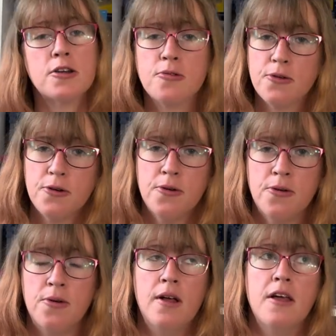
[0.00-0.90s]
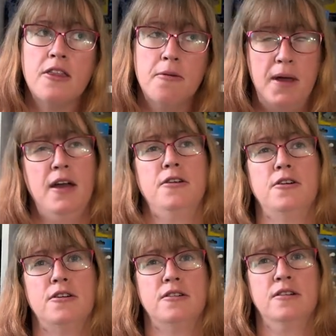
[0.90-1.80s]
through the
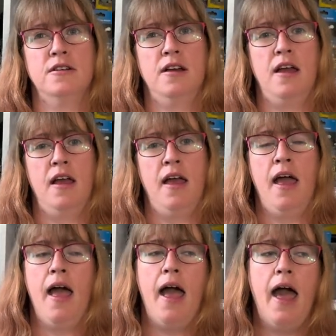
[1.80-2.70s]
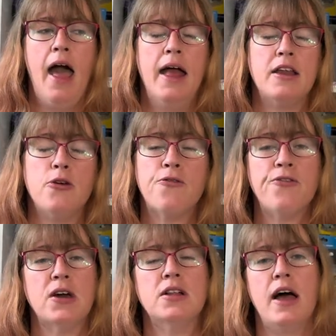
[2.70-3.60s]
manor and you
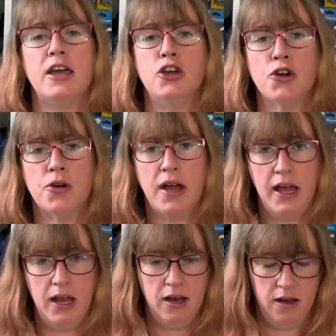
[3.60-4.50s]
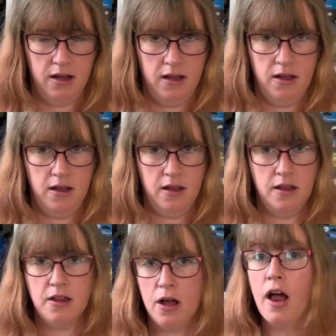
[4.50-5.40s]
feel like you're in
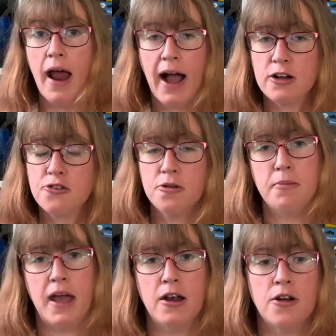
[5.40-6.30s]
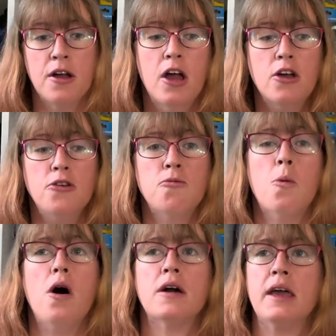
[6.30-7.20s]
an actual manor. You
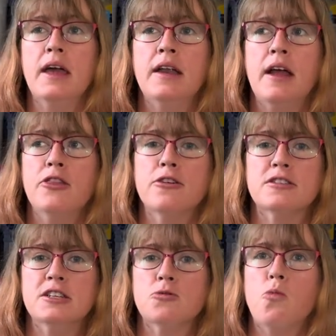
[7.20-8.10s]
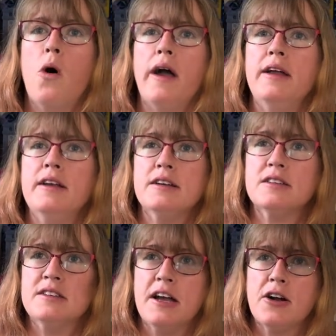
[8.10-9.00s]
walk in and there's these winding
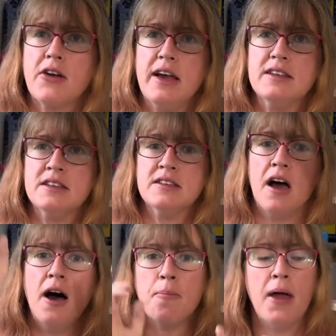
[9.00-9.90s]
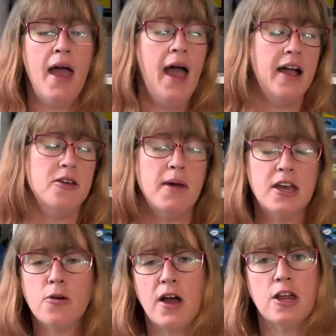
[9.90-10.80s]
staircases up and you make
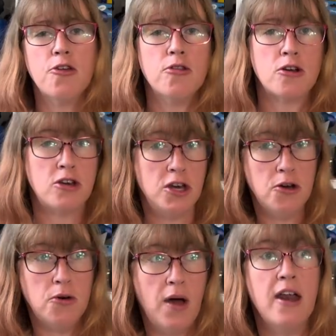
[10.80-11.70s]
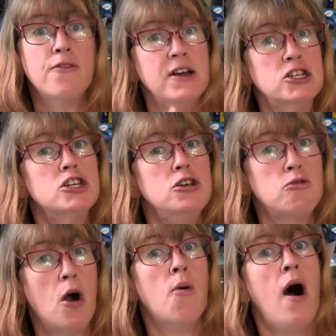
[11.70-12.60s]
your way through the queue and eventually you
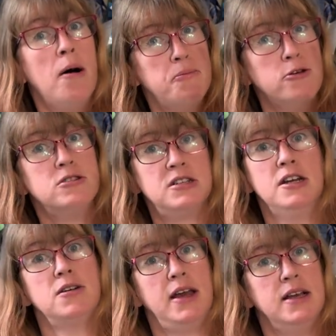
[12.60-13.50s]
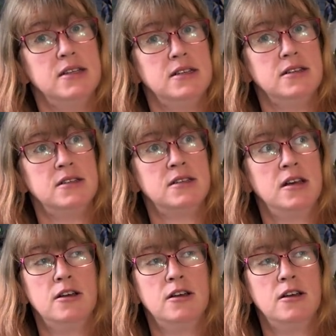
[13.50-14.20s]
go up those staircases.